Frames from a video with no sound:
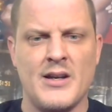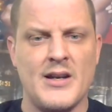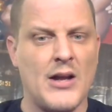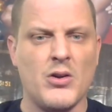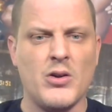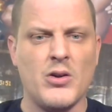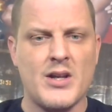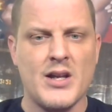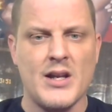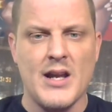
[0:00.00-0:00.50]

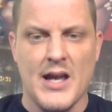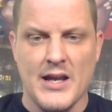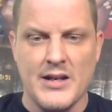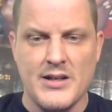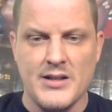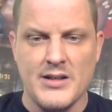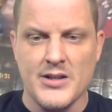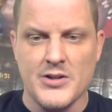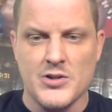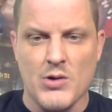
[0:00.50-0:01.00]
Now, looking
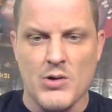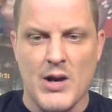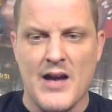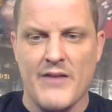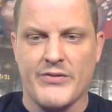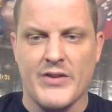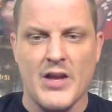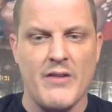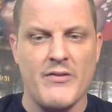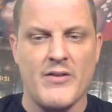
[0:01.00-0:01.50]
ahead to the
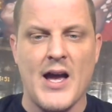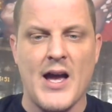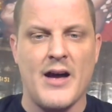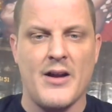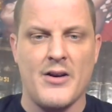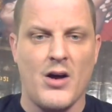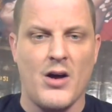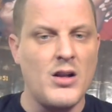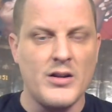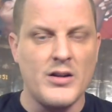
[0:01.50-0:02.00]
draft, they've
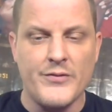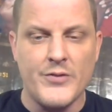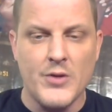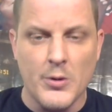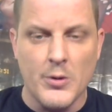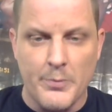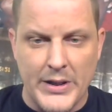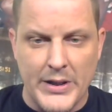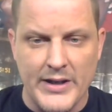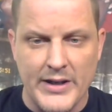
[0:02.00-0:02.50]
got all of
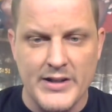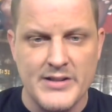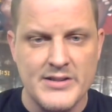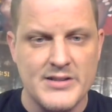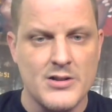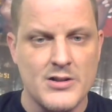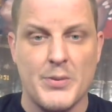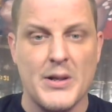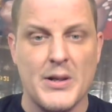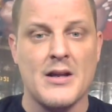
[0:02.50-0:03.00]
their
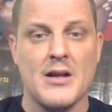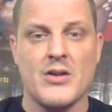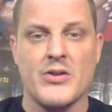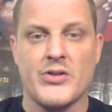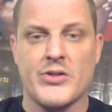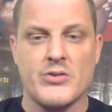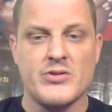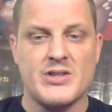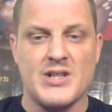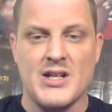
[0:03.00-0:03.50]
picks. They're picking
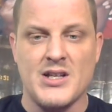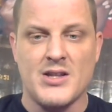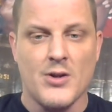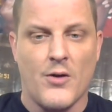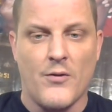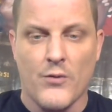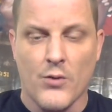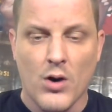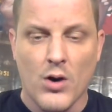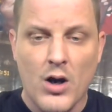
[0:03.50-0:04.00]
13th
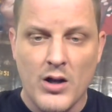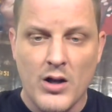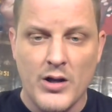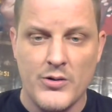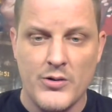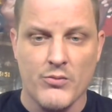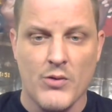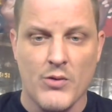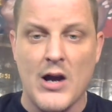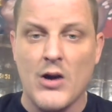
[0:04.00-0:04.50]

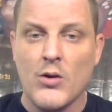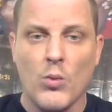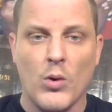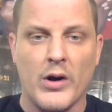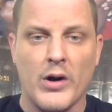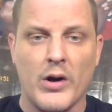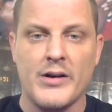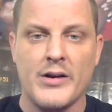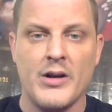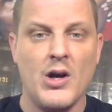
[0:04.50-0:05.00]
overall in round
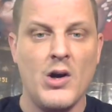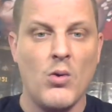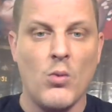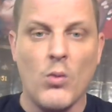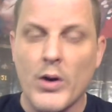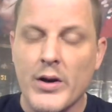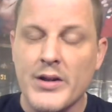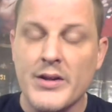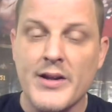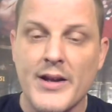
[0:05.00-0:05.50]
1.
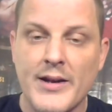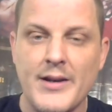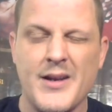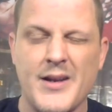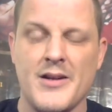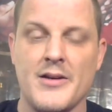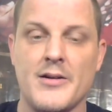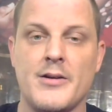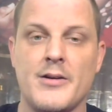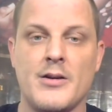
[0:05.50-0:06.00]
What do they
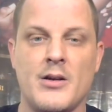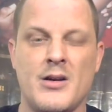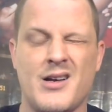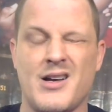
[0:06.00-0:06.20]
need?